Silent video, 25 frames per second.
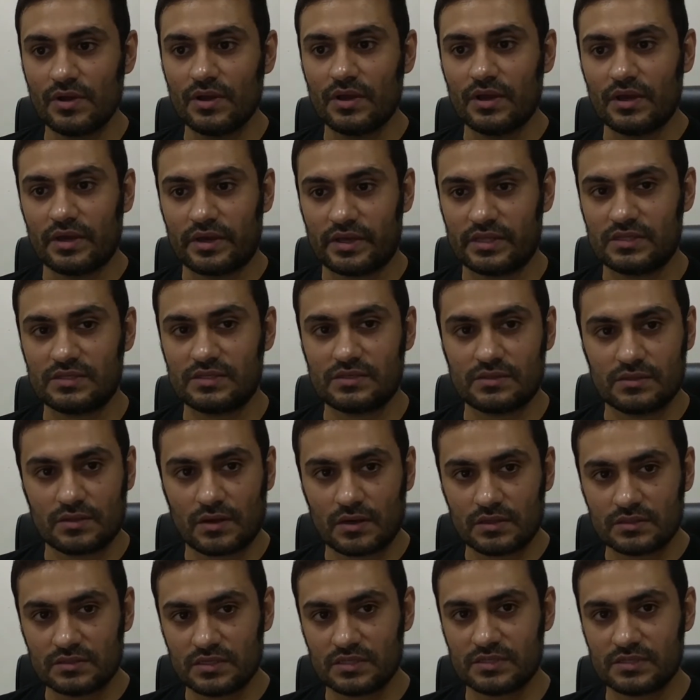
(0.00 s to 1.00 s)
It's
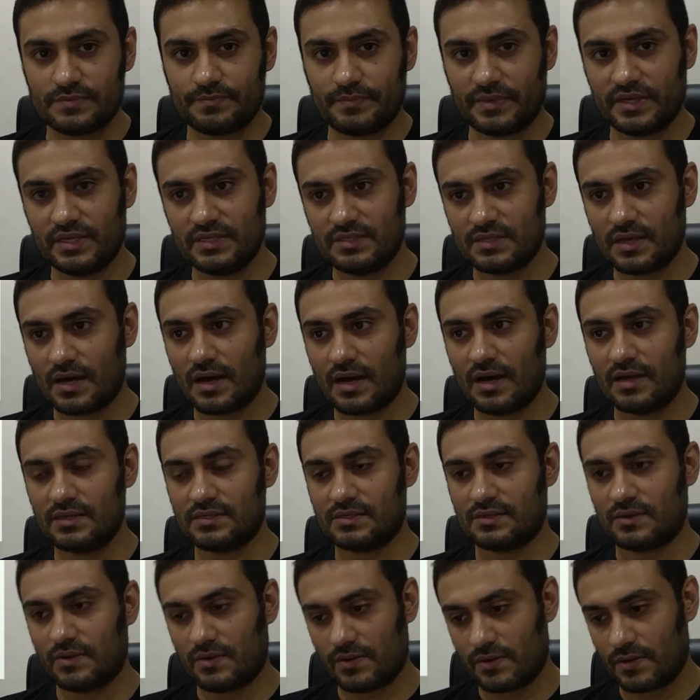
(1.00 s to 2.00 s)
not just
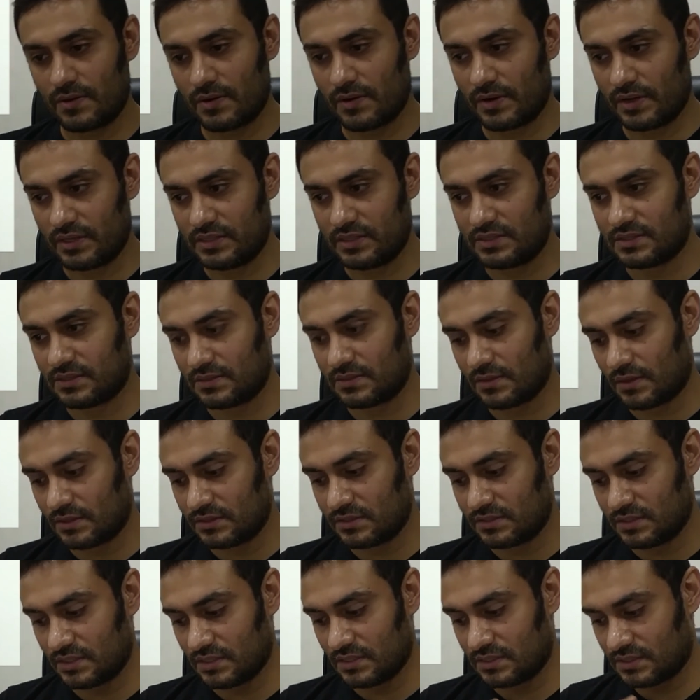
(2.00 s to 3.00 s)
pizzas, or it's not
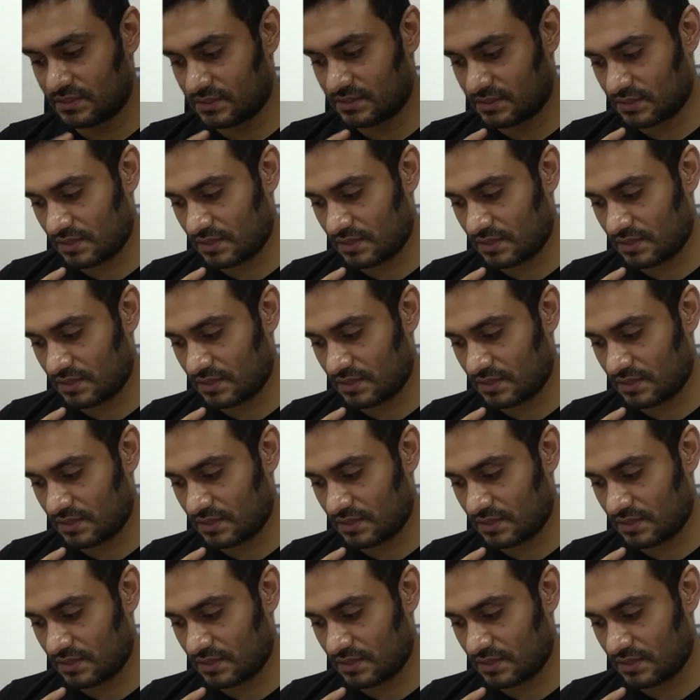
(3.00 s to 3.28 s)
just